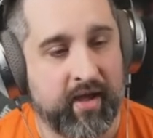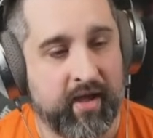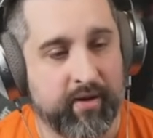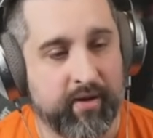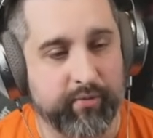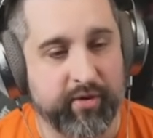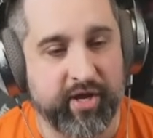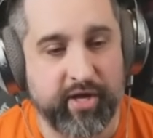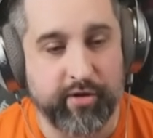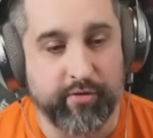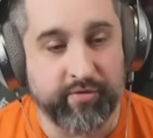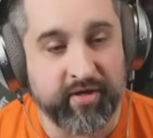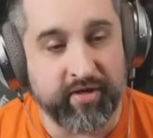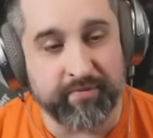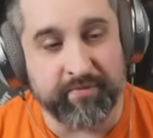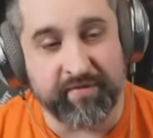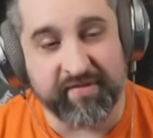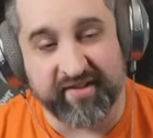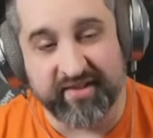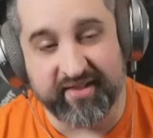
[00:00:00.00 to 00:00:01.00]

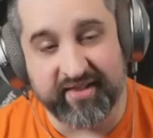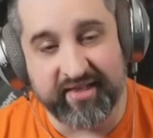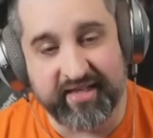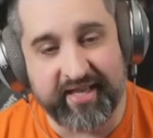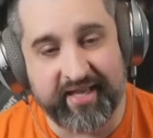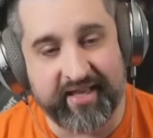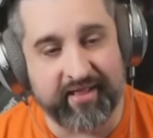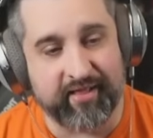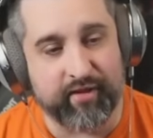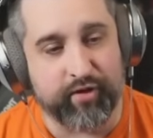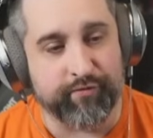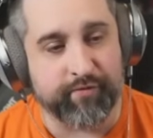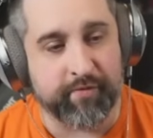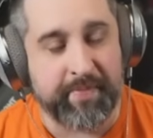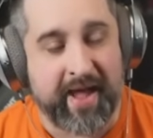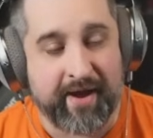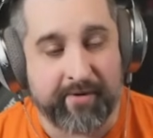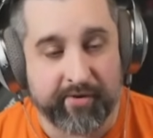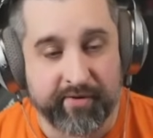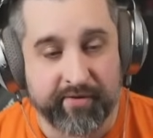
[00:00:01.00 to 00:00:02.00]
Reunion was a little
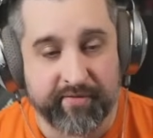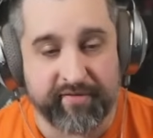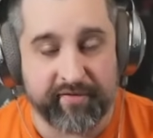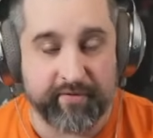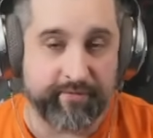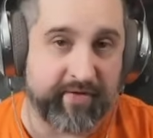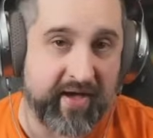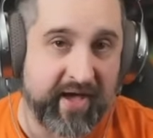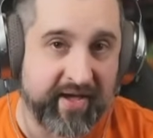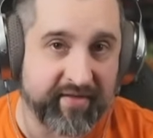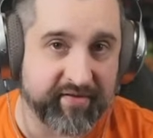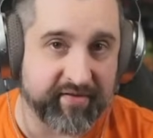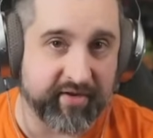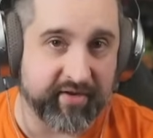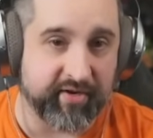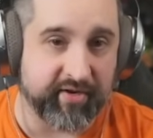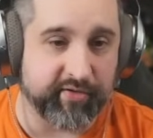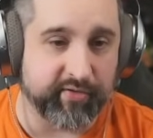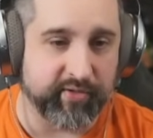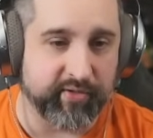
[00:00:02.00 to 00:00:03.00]
overpowered, so Vi's going
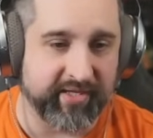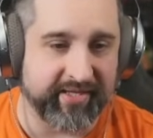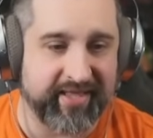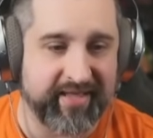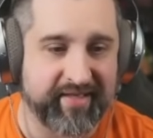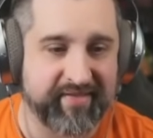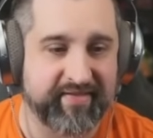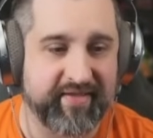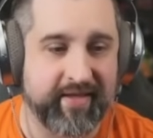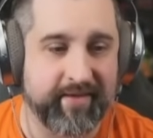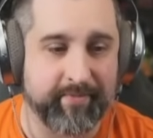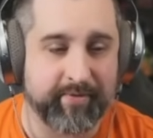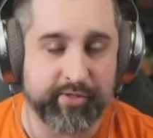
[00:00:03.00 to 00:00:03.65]
to do a little less damage.